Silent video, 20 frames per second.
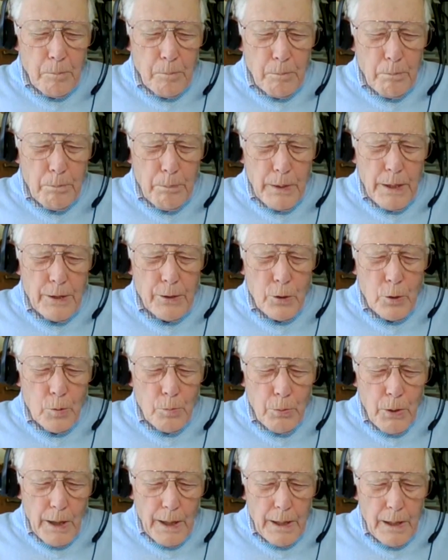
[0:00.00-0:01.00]
Bidu
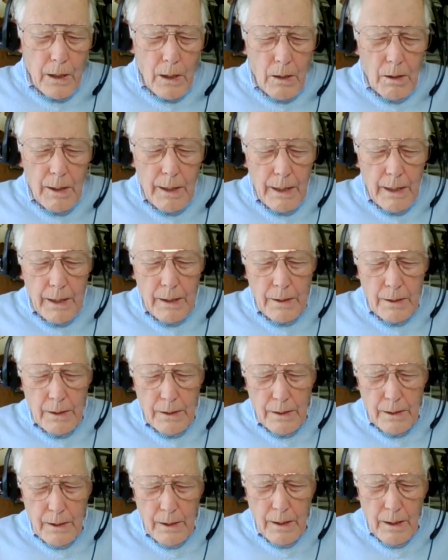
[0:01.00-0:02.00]
bridle, and
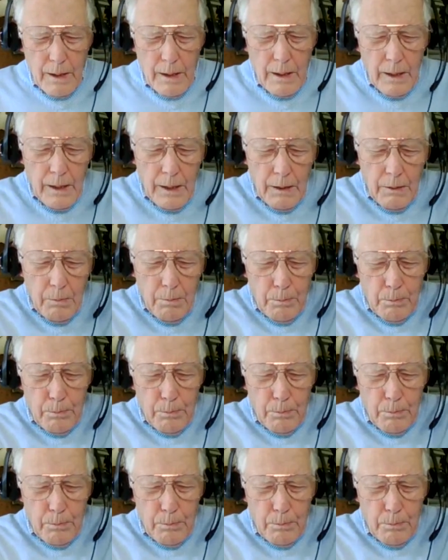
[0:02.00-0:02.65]
he